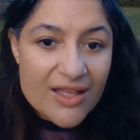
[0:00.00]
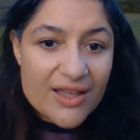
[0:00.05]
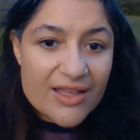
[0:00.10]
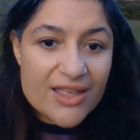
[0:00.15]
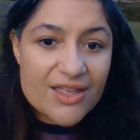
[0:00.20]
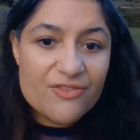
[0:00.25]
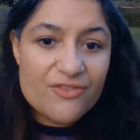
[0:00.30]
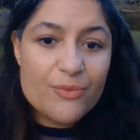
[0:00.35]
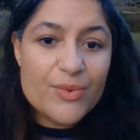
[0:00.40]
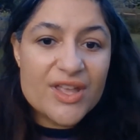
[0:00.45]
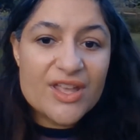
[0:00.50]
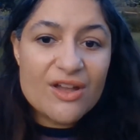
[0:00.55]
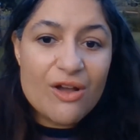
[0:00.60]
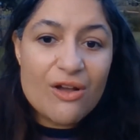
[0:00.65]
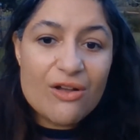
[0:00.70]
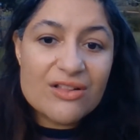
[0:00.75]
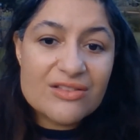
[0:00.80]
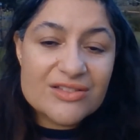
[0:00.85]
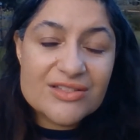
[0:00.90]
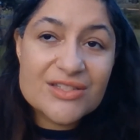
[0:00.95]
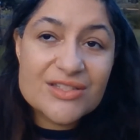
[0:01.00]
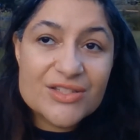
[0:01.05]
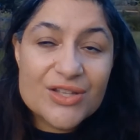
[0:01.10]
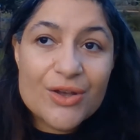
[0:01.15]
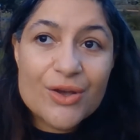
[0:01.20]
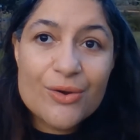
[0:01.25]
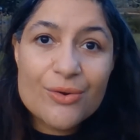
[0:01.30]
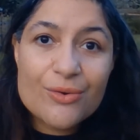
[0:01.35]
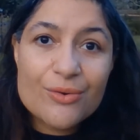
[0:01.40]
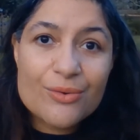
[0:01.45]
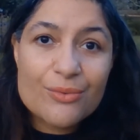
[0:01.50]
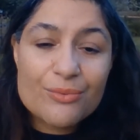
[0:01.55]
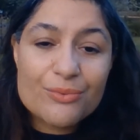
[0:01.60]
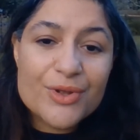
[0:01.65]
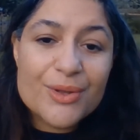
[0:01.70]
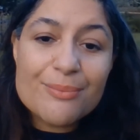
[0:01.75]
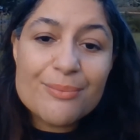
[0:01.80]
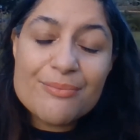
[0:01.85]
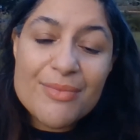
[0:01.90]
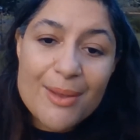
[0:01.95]
If we also
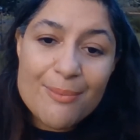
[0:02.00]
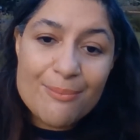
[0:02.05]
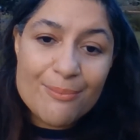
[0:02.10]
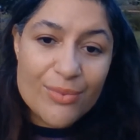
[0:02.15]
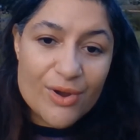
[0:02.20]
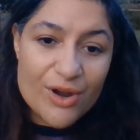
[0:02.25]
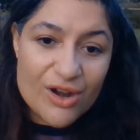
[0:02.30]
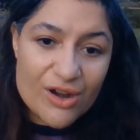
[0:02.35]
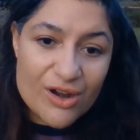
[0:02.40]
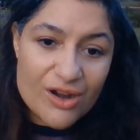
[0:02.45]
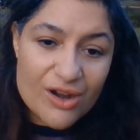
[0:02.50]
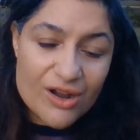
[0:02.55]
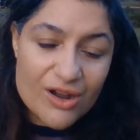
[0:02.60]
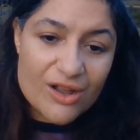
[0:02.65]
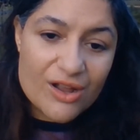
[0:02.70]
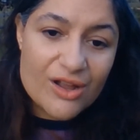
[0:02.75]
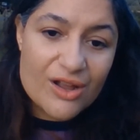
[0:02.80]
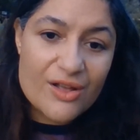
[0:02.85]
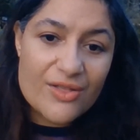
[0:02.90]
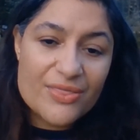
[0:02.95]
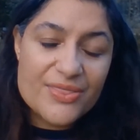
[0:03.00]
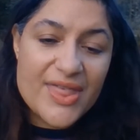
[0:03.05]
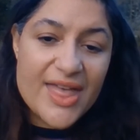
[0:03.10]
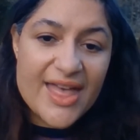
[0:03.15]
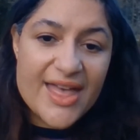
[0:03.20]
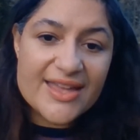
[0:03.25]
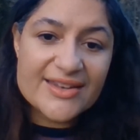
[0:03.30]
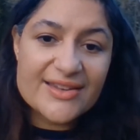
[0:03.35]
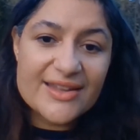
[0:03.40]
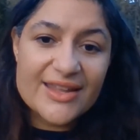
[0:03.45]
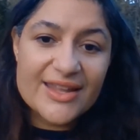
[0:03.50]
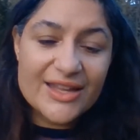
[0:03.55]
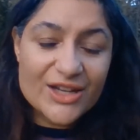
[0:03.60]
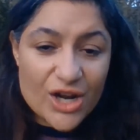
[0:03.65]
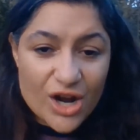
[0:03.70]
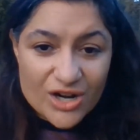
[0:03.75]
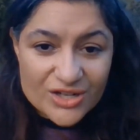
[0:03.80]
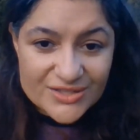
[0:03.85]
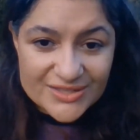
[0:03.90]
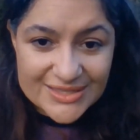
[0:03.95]
remember that in
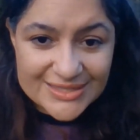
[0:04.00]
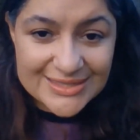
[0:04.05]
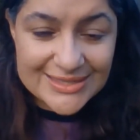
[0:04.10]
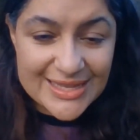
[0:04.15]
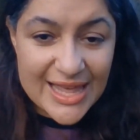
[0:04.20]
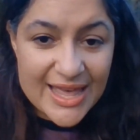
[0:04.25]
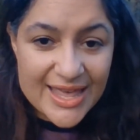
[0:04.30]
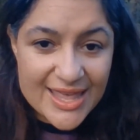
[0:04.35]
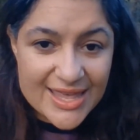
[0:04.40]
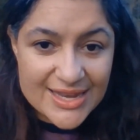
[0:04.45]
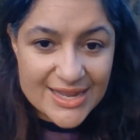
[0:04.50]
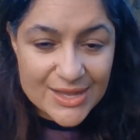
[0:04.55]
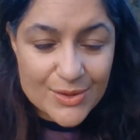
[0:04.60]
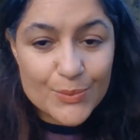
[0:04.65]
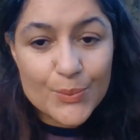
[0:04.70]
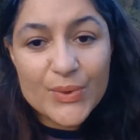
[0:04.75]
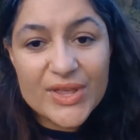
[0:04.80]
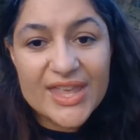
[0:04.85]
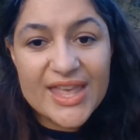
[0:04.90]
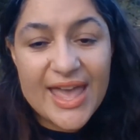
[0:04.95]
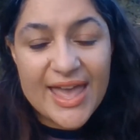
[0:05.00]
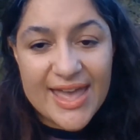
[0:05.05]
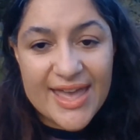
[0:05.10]
our society we